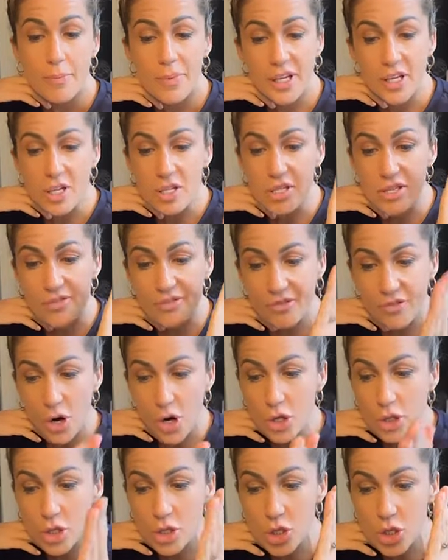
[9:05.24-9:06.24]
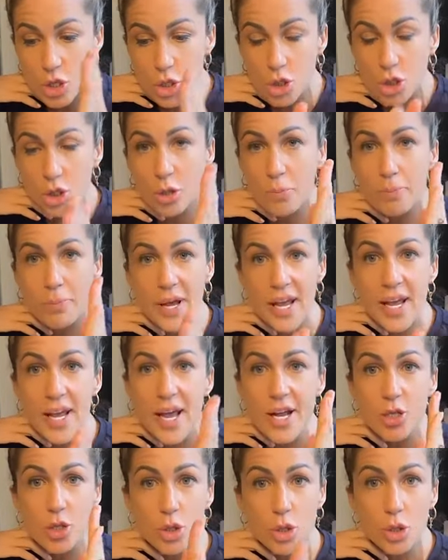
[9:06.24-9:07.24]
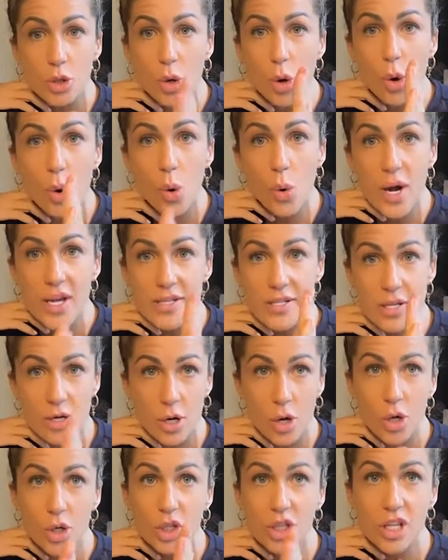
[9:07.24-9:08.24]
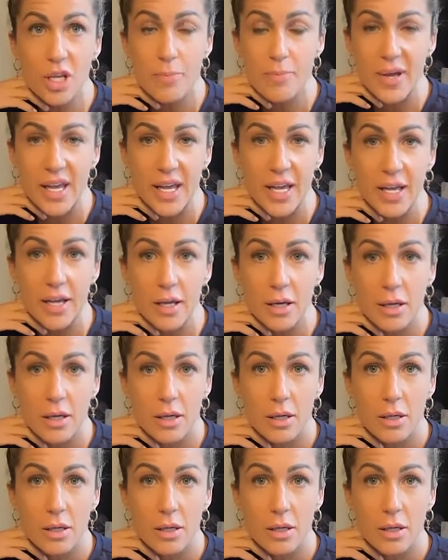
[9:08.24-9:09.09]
because the focus should be and should always and only be,